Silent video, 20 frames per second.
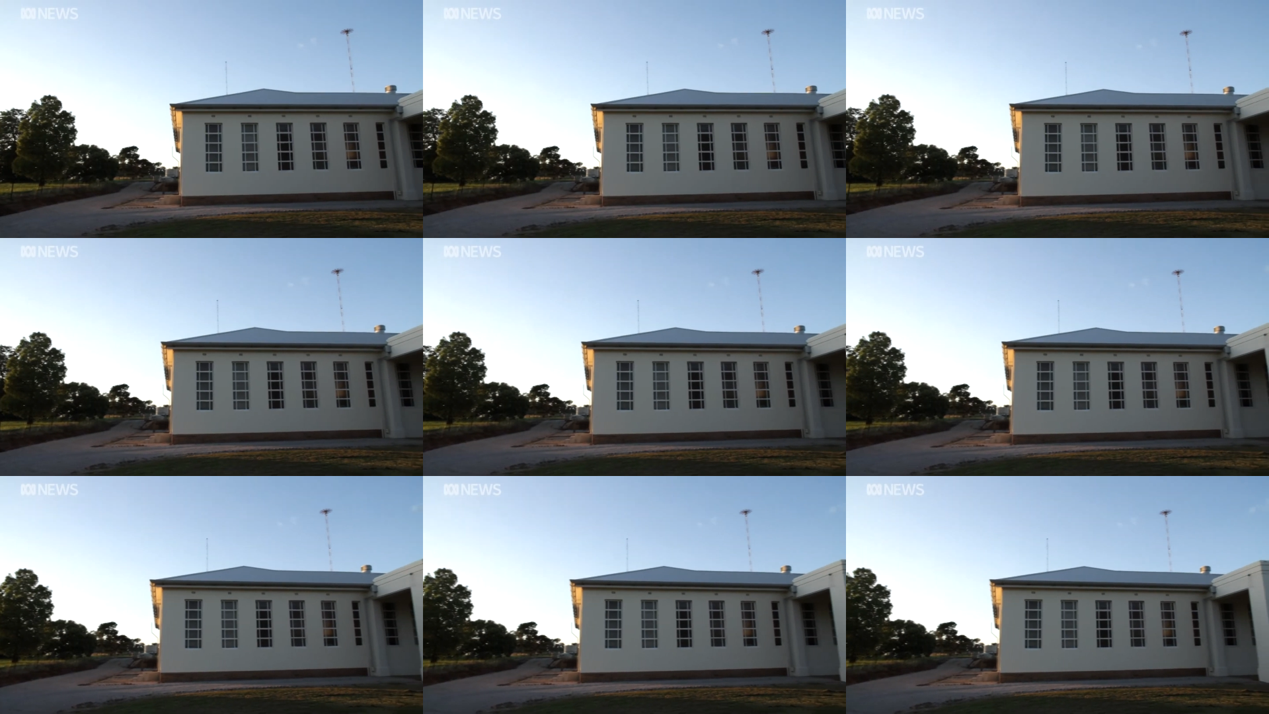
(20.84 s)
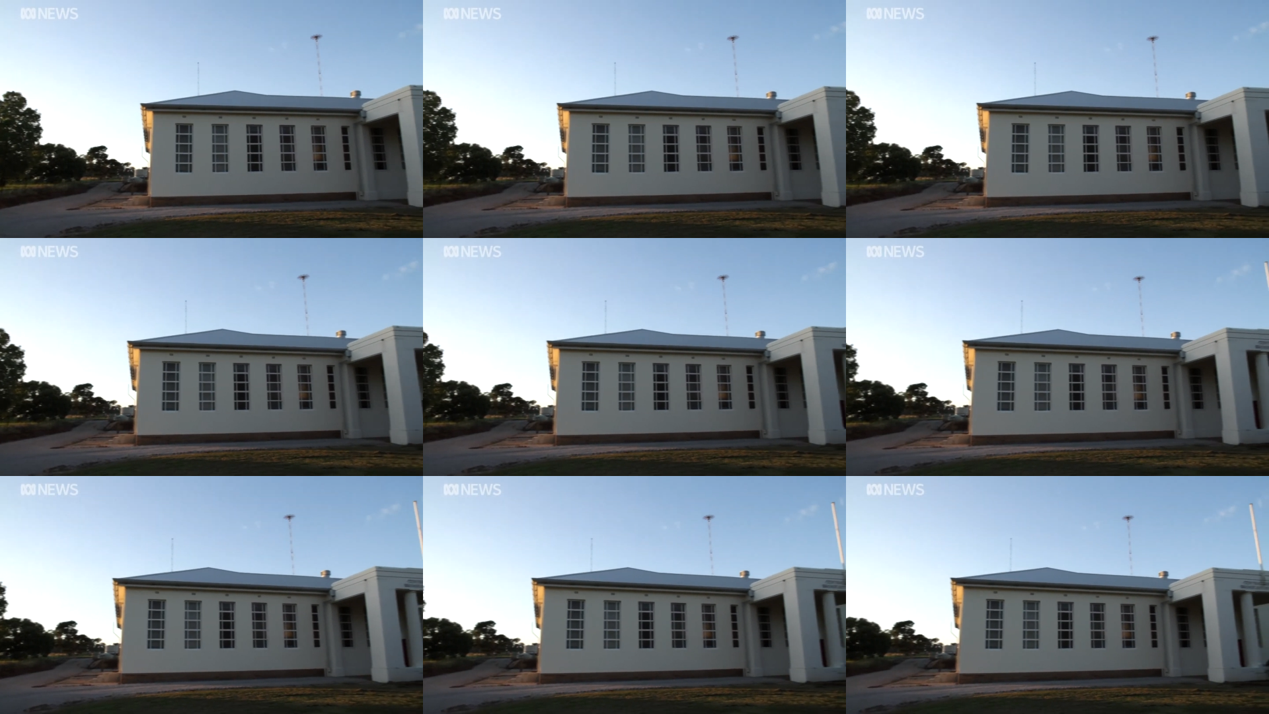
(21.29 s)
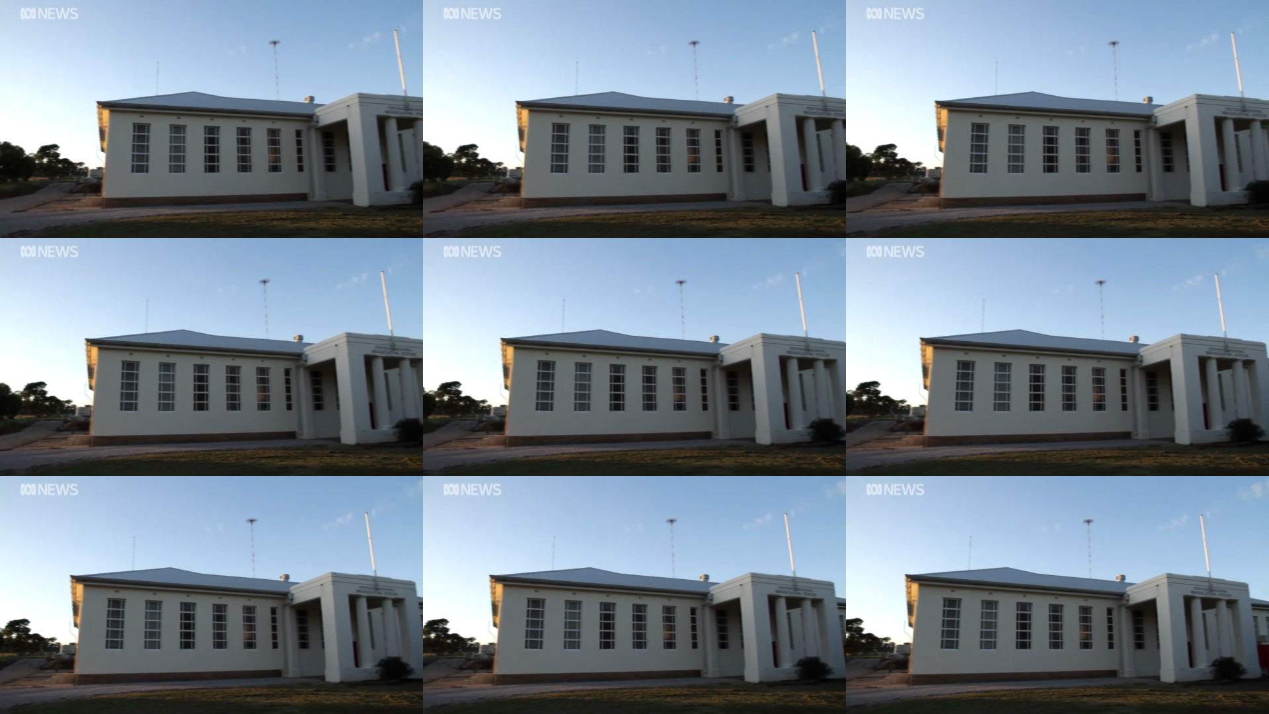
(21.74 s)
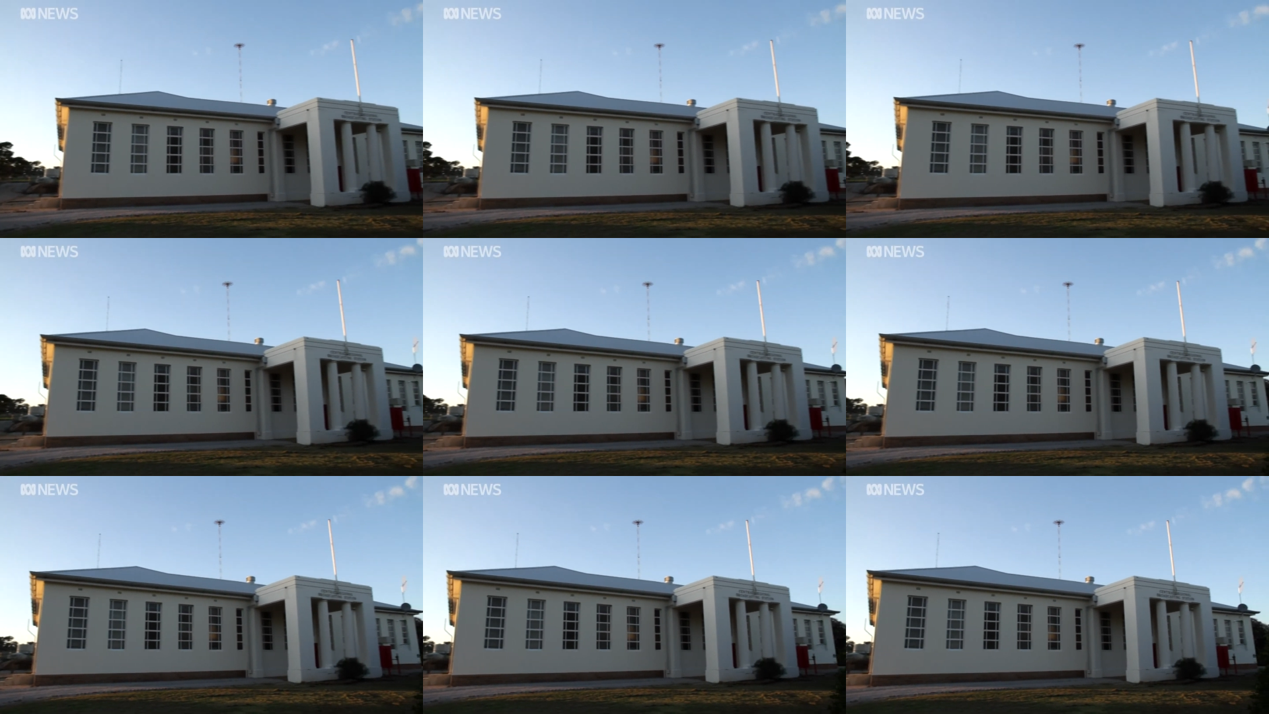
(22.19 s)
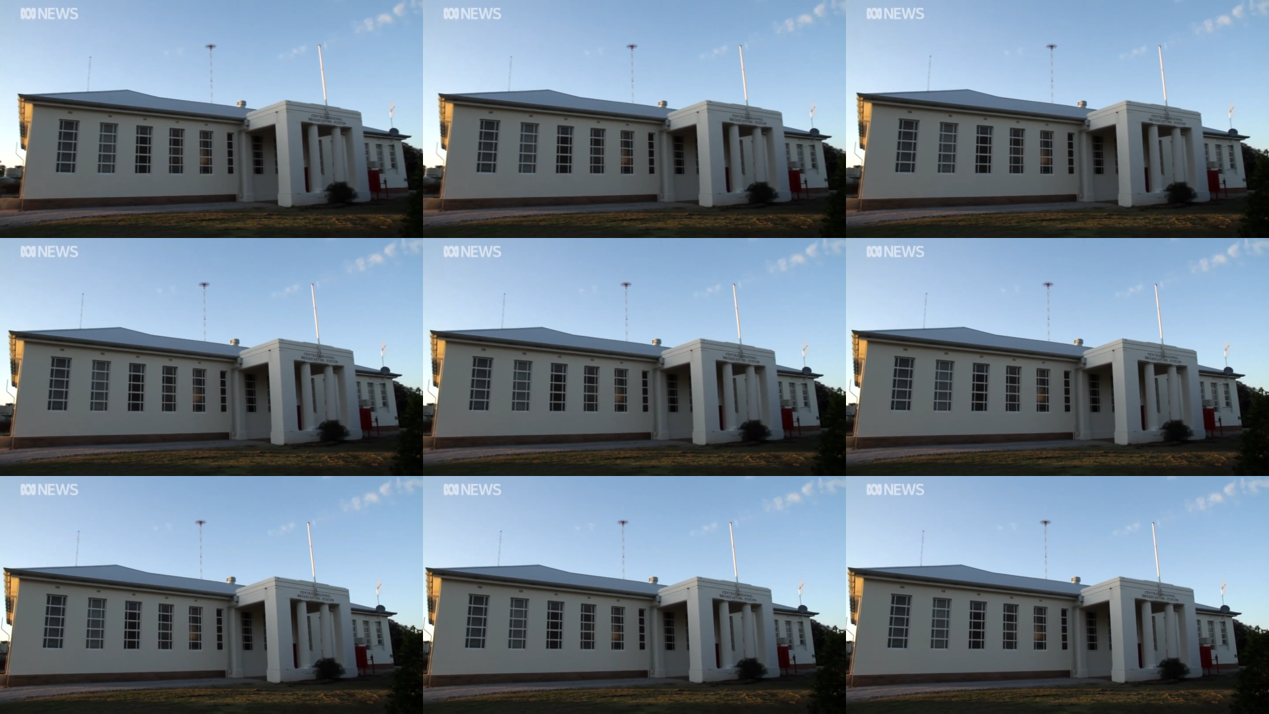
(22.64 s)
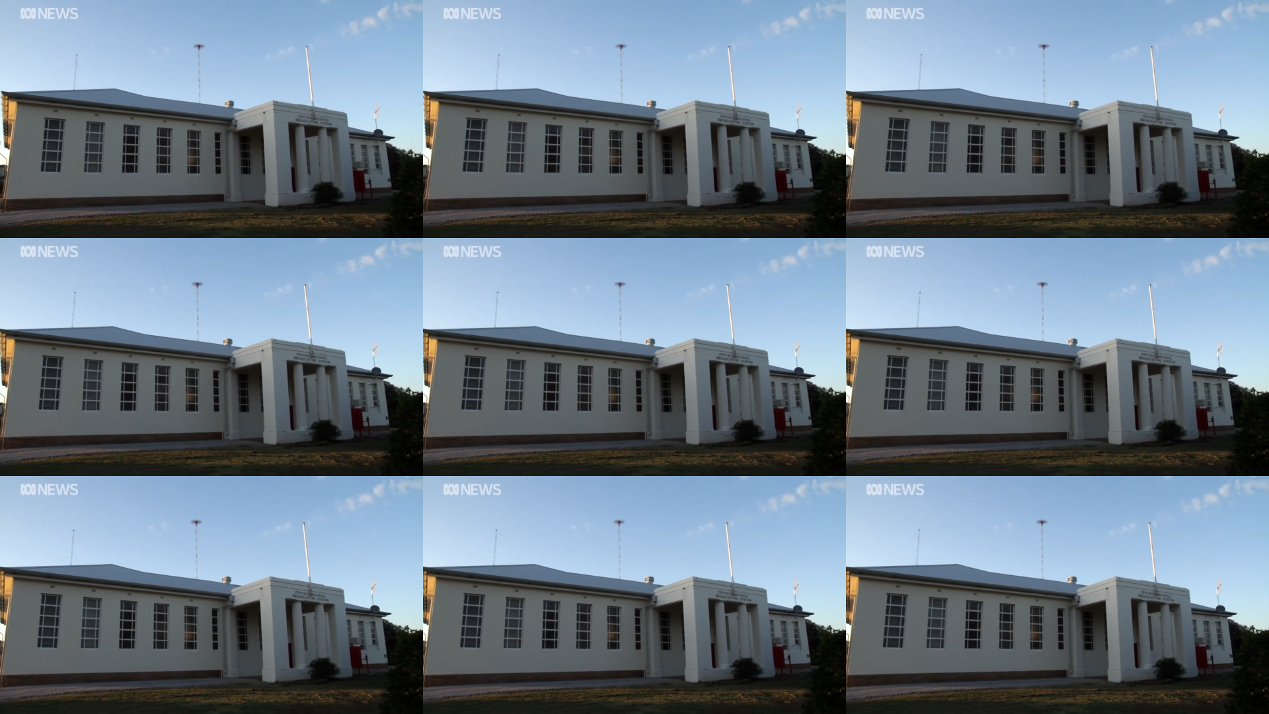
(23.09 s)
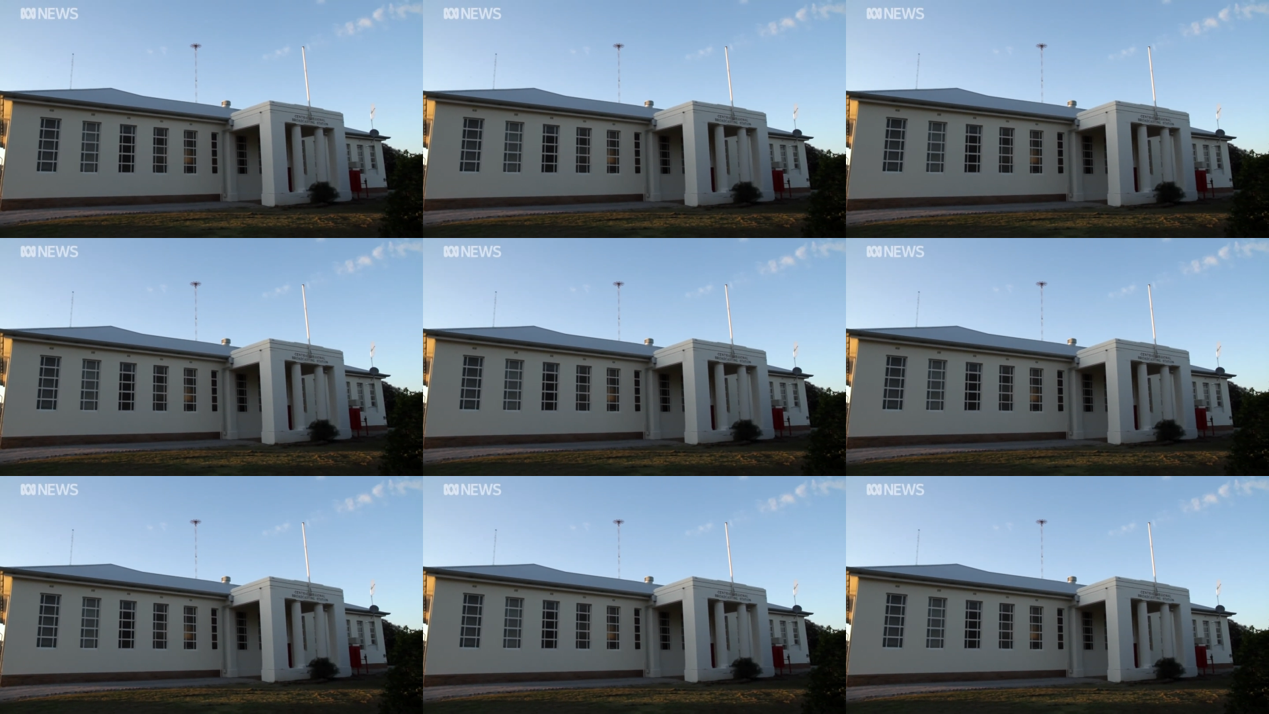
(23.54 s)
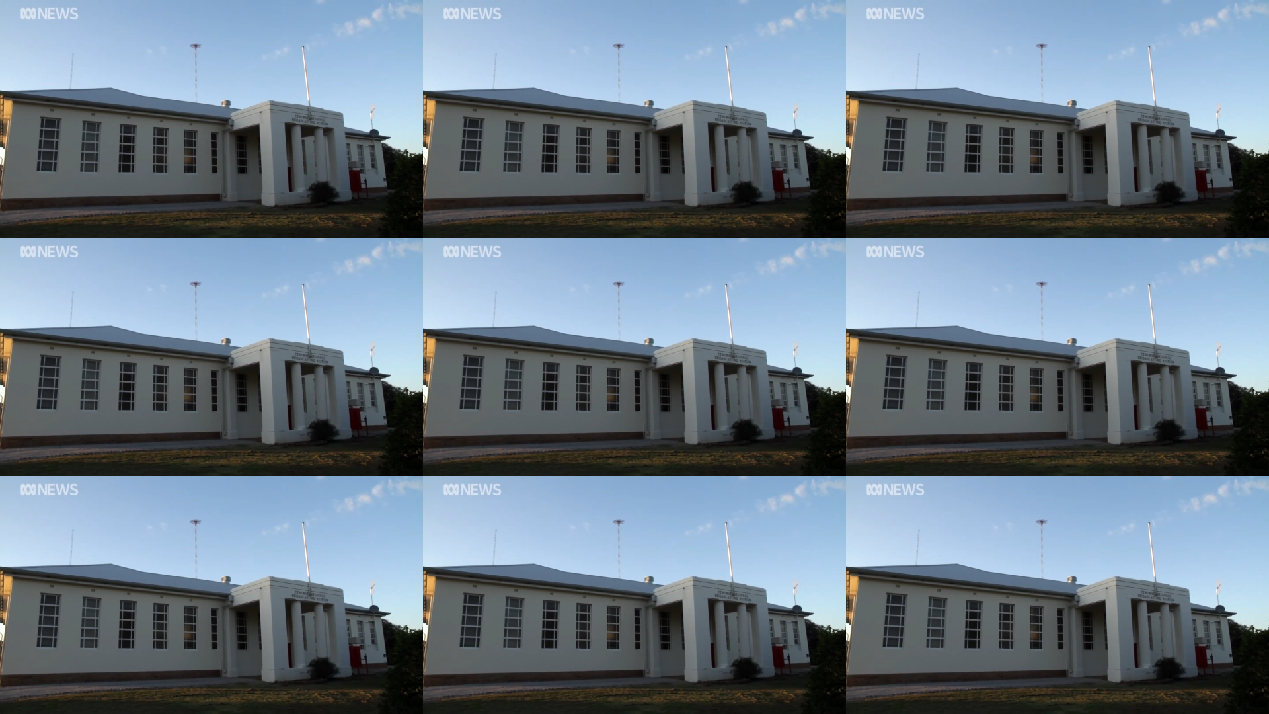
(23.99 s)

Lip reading: No face is visible, so there are no lips to read.